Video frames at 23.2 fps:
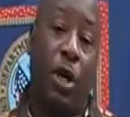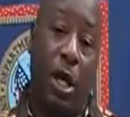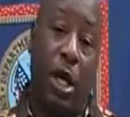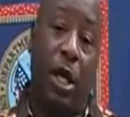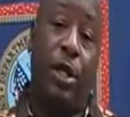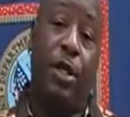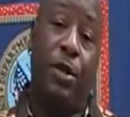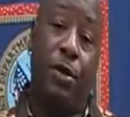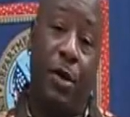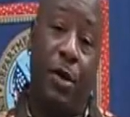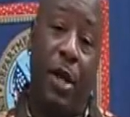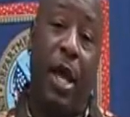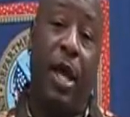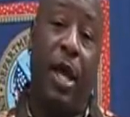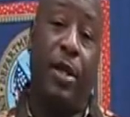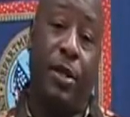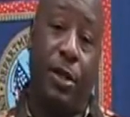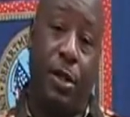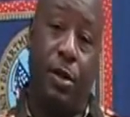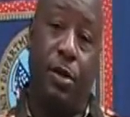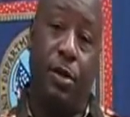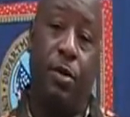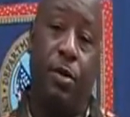We're going to do
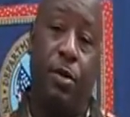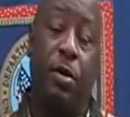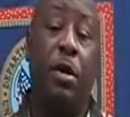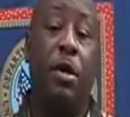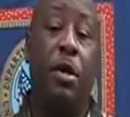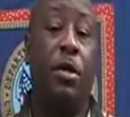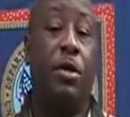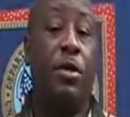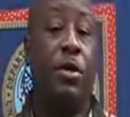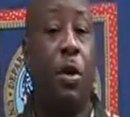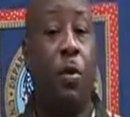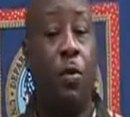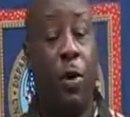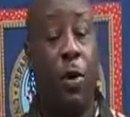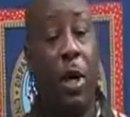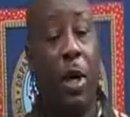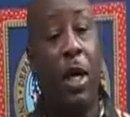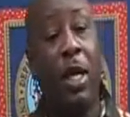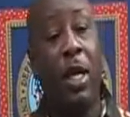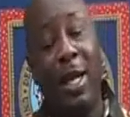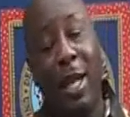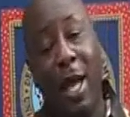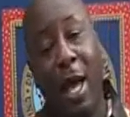that too. So
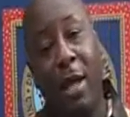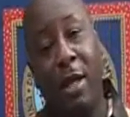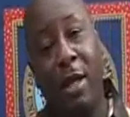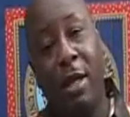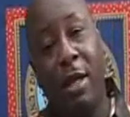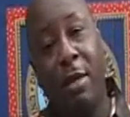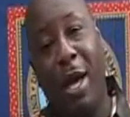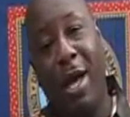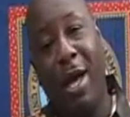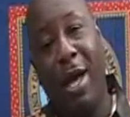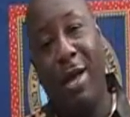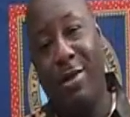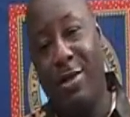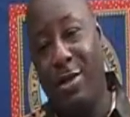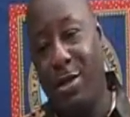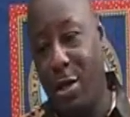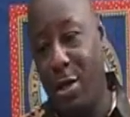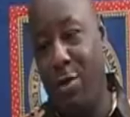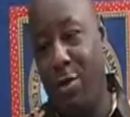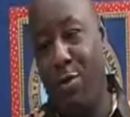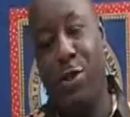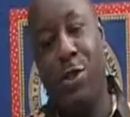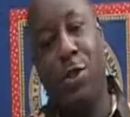we're going to get out and about and
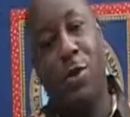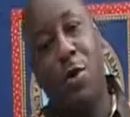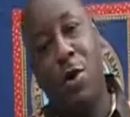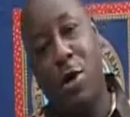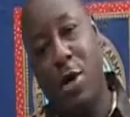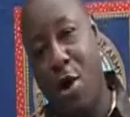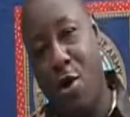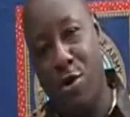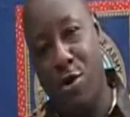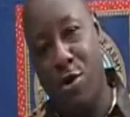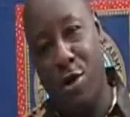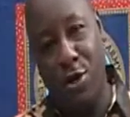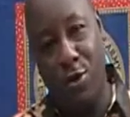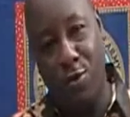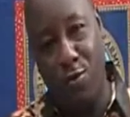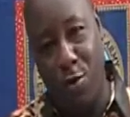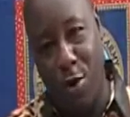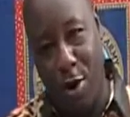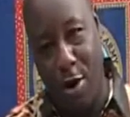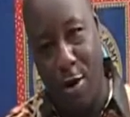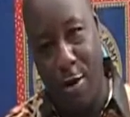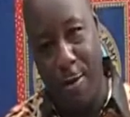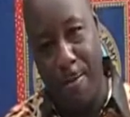show you what's going on in
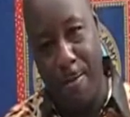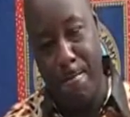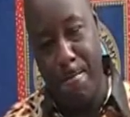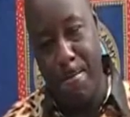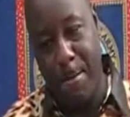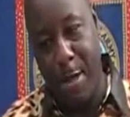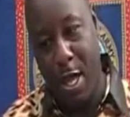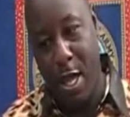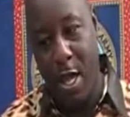the world